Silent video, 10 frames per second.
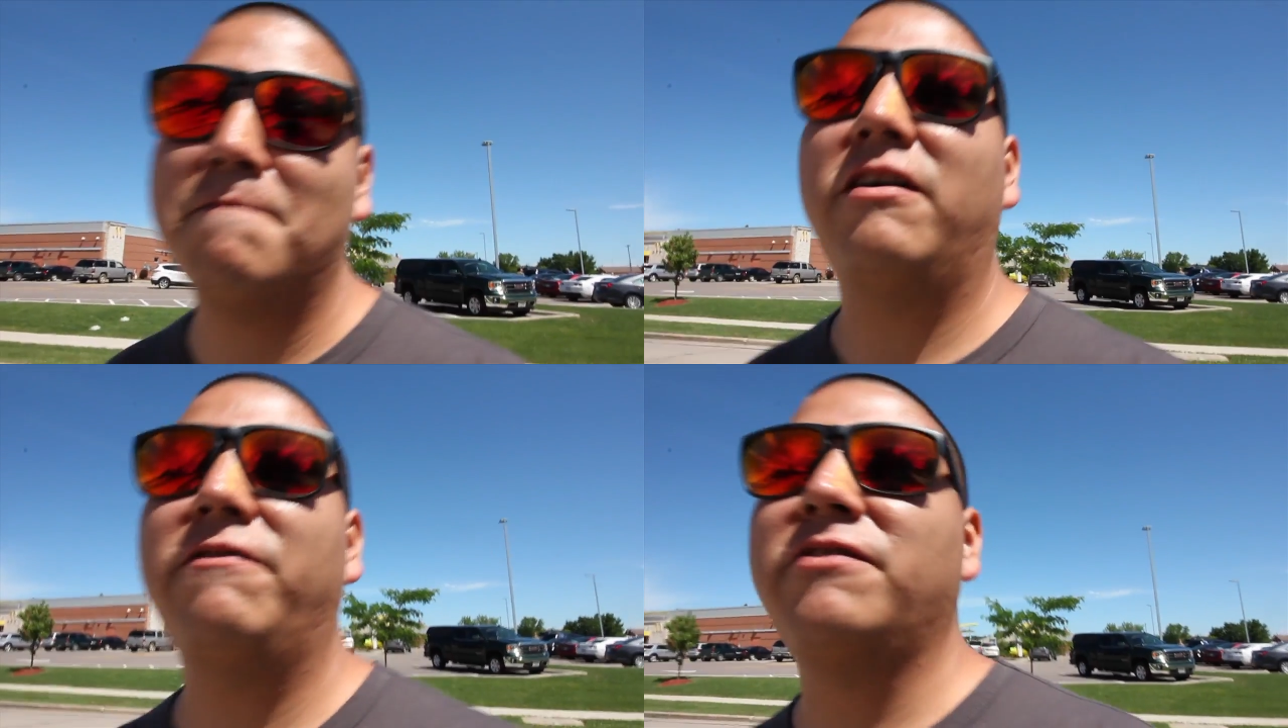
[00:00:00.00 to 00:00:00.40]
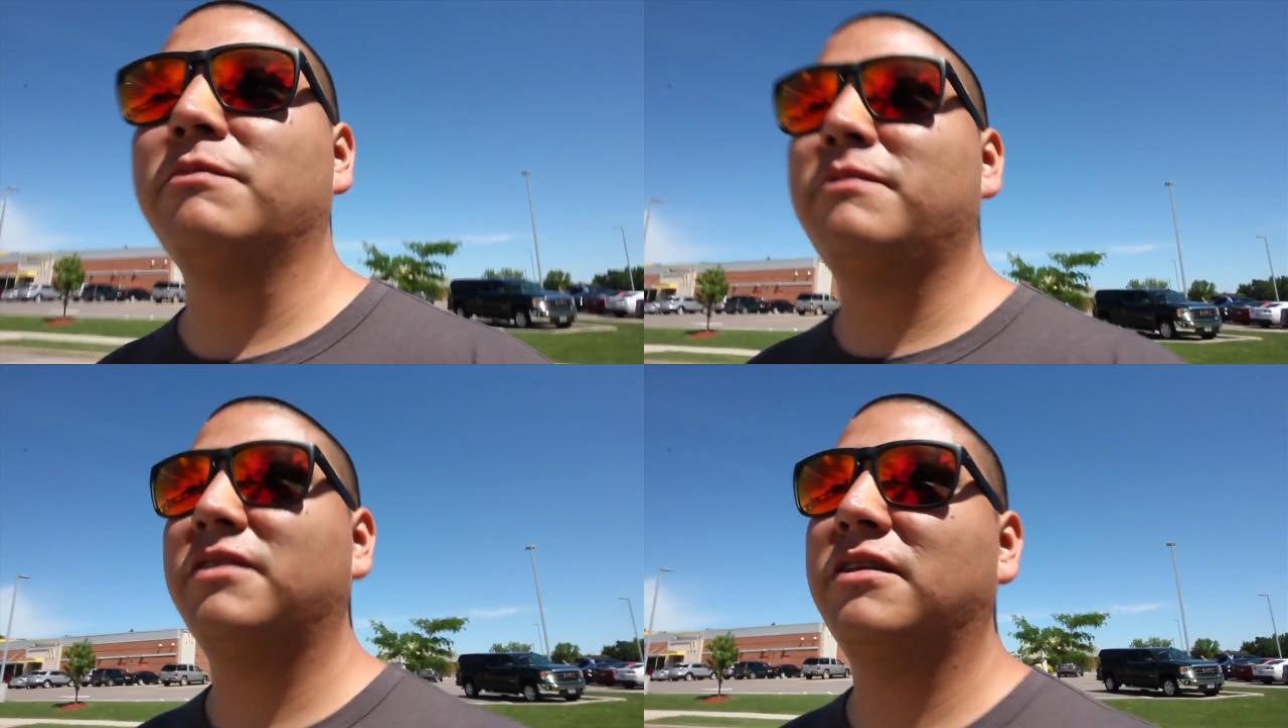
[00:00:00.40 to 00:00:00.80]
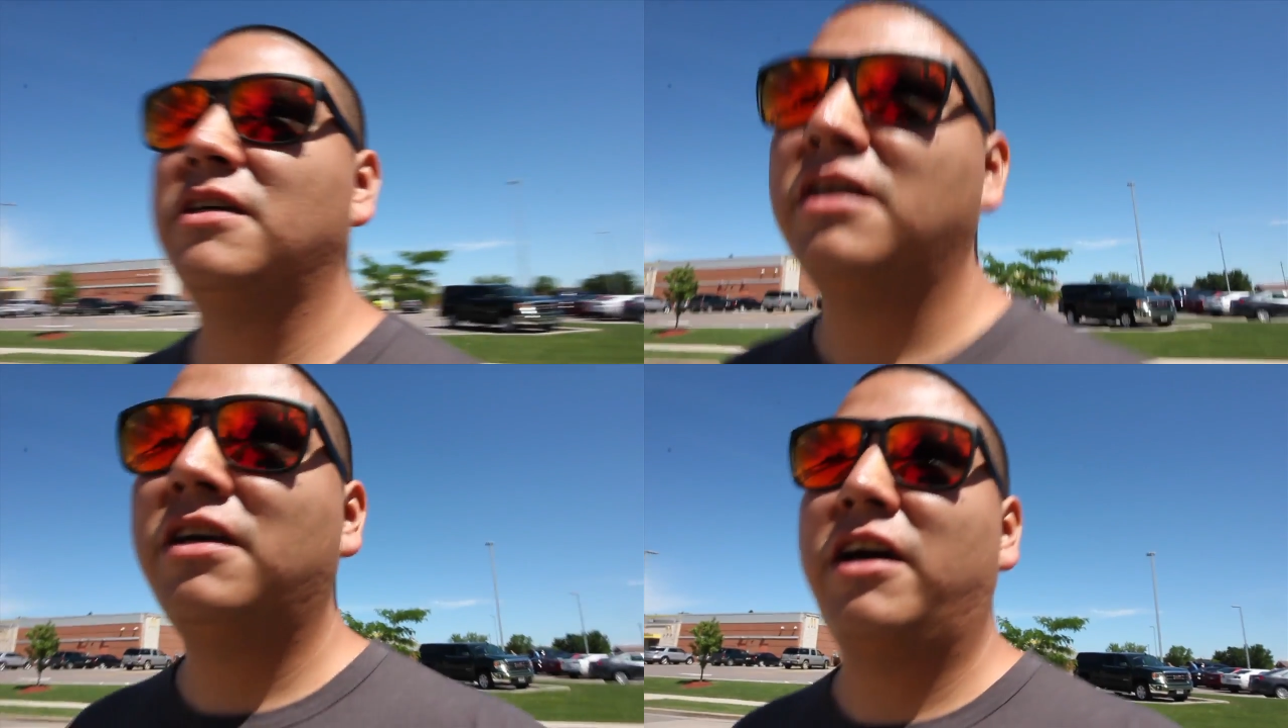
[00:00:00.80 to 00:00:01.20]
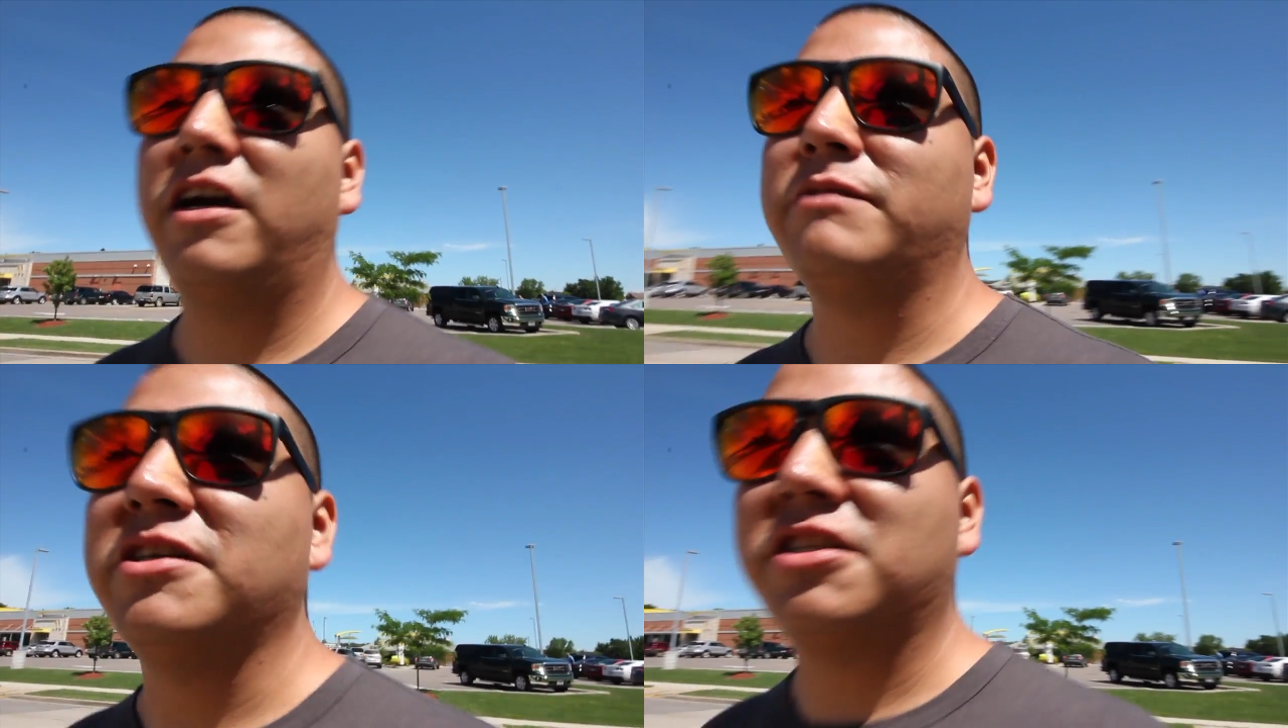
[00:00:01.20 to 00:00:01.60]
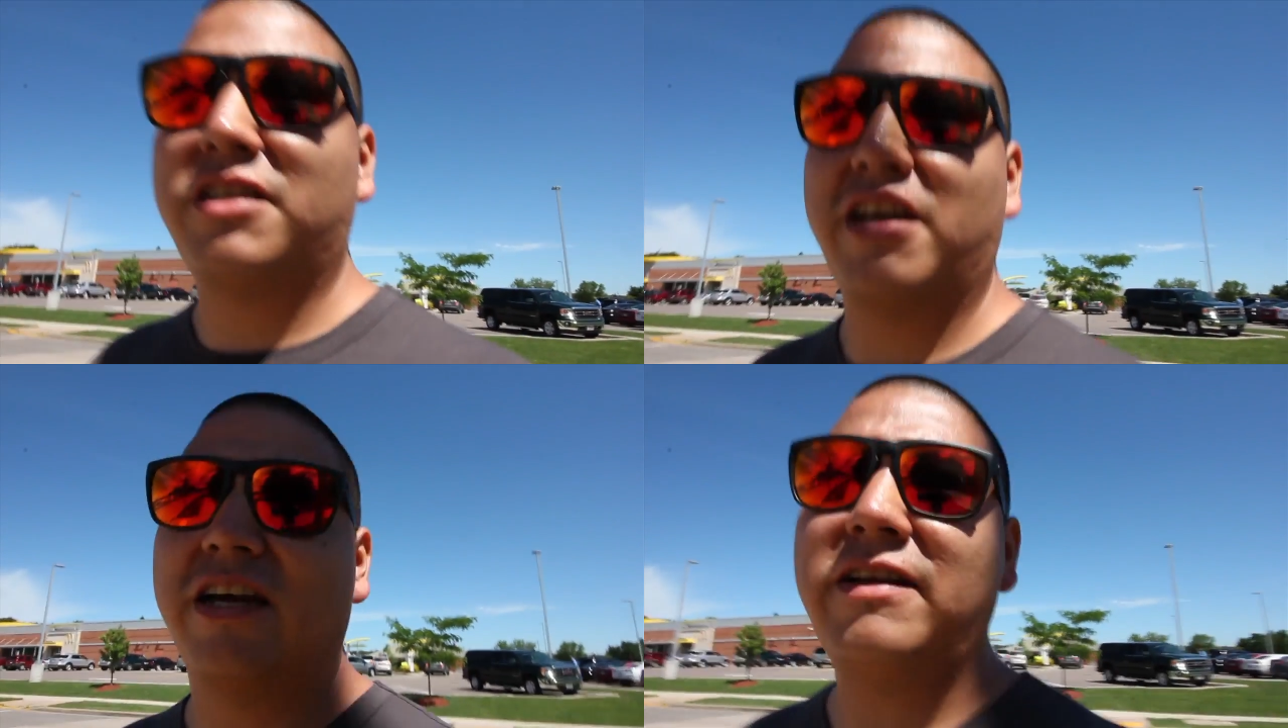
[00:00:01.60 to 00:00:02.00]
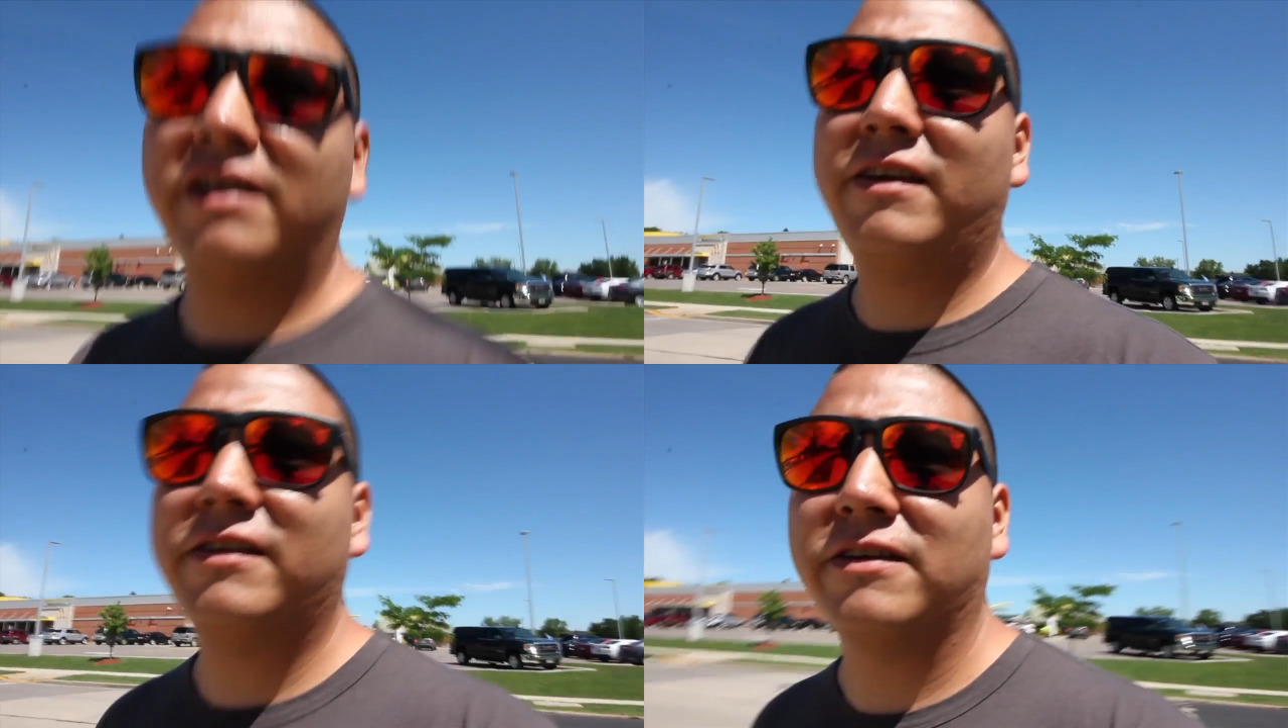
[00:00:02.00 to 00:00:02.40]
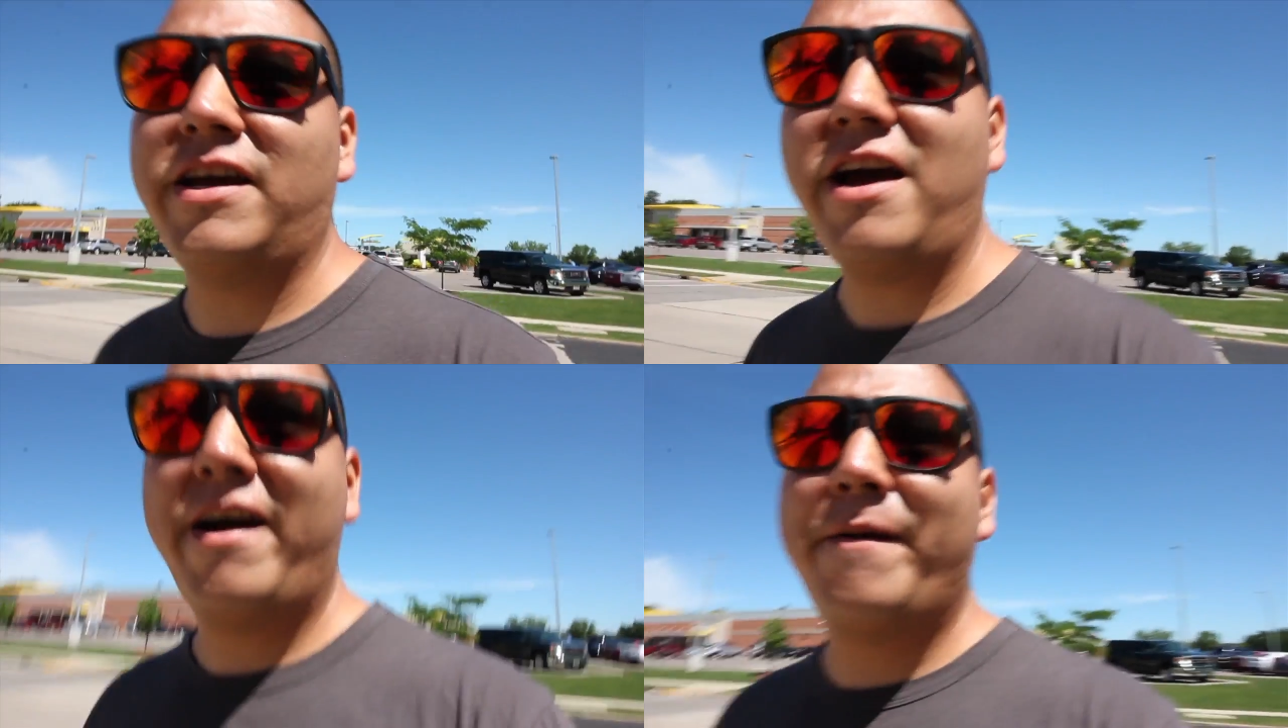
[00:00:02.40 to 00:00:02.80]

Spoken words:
I'll film as much as I can. So yeah.